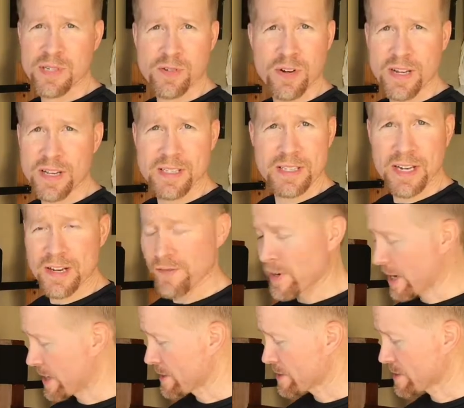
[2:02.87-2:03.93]
and tricks and
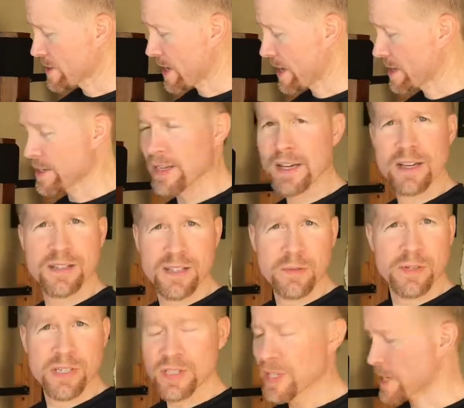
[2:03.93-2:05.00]
advice, and see
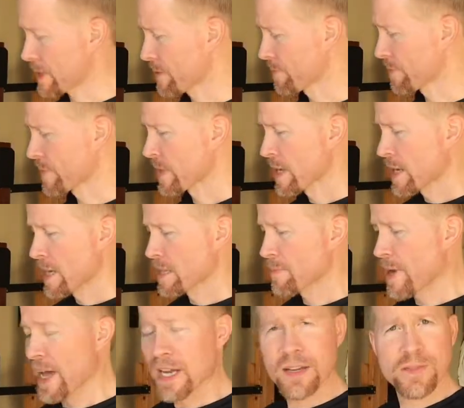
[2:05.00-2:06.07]
what you think. In the
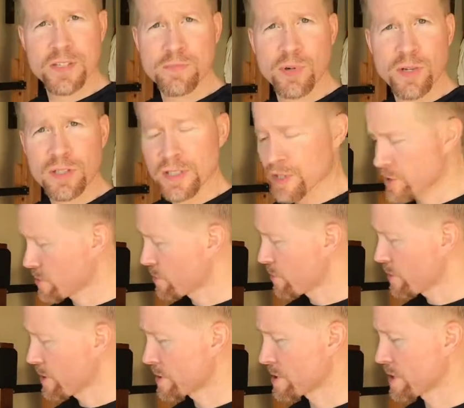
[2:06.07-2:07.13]
back of his booklet
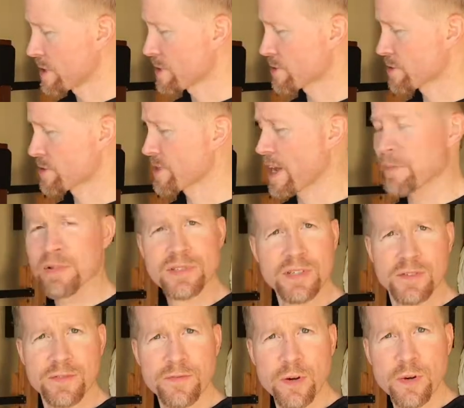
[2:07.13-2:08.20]
too, see there's examples
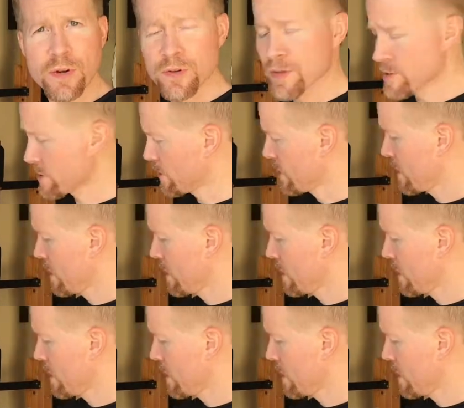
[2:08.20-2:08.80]
of the photos.